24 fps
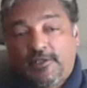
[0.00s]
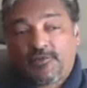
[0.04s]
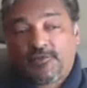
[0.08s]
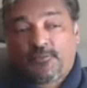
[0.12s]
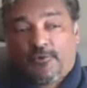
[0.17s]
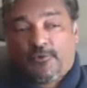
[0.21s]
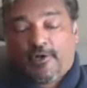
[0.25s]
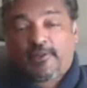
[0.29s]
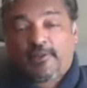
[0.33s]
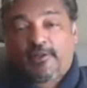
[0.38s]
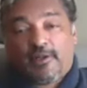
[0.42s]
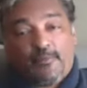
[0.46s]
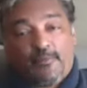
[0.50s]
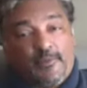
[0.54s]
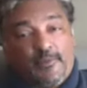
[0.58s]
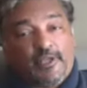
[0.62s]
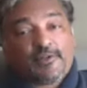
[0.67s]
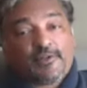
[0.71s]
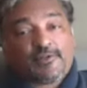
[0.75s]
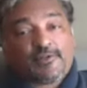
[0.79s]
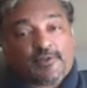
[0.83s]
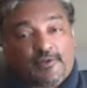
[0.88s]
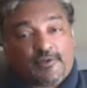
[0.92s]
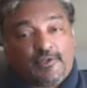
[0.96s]
more than a
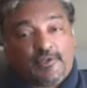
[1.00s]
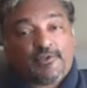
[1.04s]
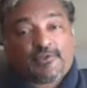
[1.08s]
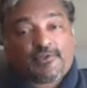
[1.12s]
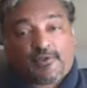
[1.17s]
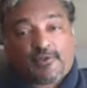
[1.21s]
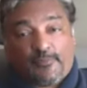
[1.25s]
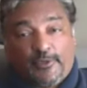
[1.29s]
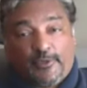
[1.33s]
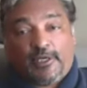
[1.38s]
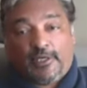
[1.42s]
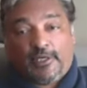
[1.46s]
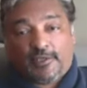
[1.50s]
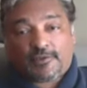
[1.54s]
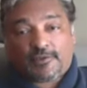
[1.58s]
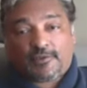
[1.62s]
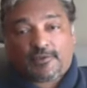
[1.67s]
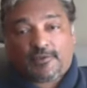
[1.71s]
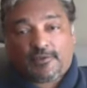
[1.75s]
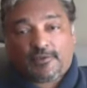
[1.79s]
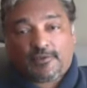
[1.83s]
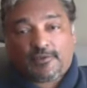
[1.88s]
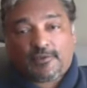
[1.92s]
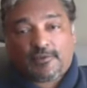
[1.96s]
mentor, he's her
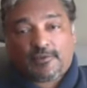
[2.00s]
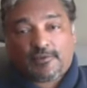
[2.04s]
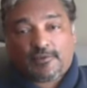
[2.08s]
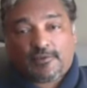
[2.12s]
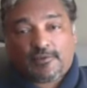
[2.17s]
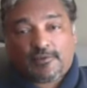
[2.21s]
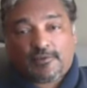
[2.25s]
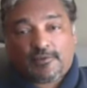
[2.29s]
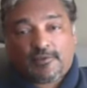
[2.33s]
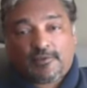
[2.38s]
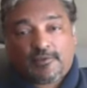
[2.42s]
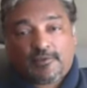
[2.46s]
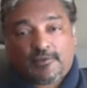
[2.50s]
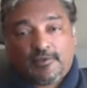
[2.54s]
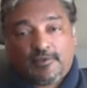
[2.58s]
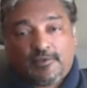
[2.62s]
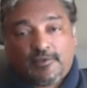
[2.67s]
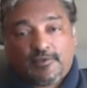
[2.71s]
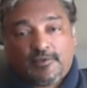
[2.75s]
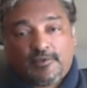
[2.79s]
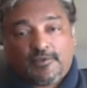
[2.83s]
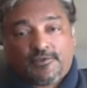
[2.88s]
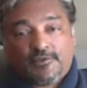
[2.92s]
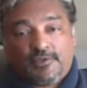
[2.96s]
boss.
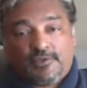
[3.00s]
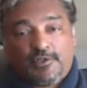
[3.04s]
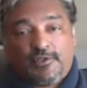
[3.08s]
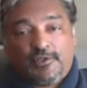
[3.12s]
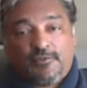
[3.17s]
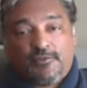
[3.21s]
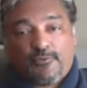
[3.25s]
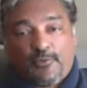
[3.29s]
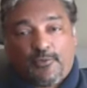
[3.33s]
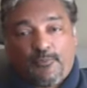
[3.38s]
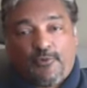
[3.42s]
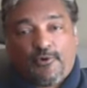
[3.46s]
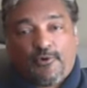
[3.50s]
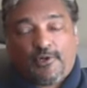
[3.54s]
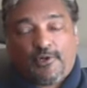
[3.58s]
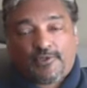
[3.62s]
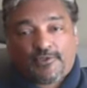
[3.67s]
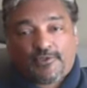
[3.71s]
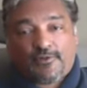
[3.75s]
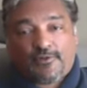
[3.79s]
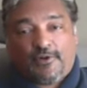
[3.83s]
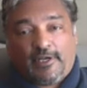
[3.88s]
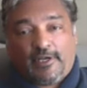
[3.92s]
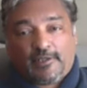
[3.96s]
She reports
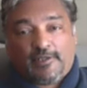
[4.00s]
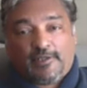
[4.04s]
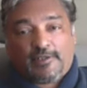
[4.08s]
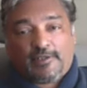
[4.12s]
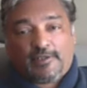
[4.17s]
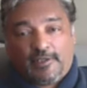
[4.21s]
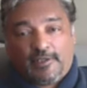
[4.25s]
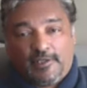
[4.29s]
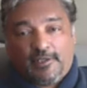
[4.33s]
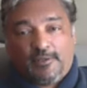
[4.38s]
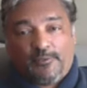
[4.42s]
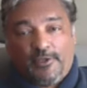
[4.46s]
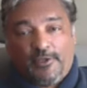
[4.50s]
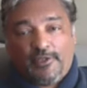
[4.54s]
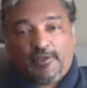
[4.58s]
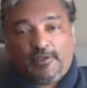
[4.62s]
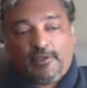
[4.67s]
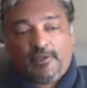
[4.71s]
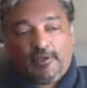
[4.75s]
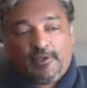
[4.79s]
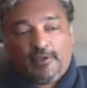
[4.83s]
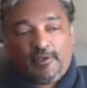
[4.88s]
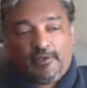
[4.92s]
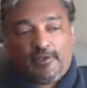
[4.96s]
directly to him in
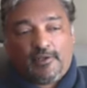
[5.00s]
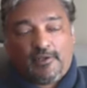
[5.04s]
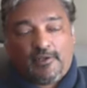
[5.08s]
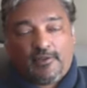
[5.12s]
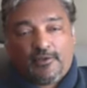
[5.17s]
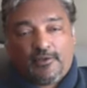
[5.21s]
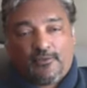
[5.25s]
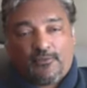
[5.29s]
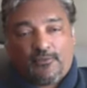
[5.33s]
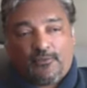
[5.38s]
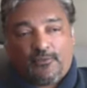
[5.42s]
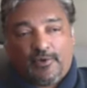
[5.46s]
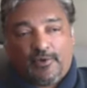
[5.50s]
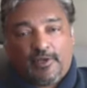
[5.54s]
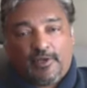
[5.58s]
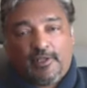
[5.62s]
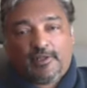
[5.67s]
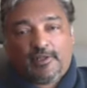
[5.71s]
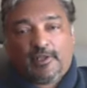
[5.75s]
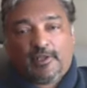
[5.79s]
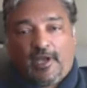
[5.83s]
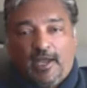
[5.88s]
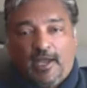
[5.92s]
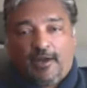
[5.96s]
the
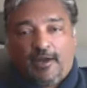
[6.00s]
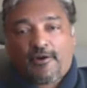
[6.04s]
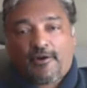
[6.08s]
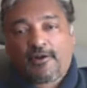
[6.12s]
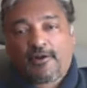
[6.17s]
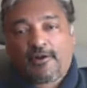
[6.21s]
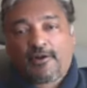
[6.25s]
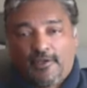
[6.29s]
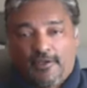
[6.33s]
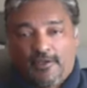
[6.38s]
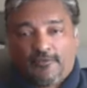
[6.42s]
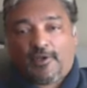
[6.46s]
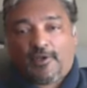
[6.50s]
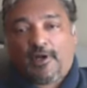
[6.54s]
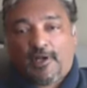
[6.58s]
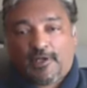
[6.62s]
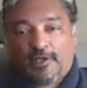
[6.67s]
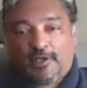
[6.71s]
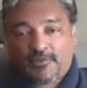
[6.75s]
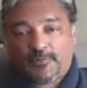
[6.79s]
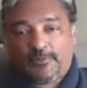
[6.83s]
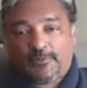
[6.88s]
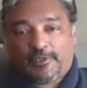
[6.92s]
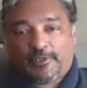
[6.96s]
hierarchy of the
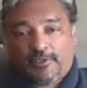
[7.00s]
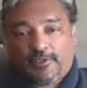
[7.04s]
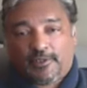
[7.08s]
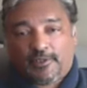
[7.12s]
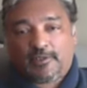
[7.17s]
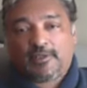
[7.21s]
hospital.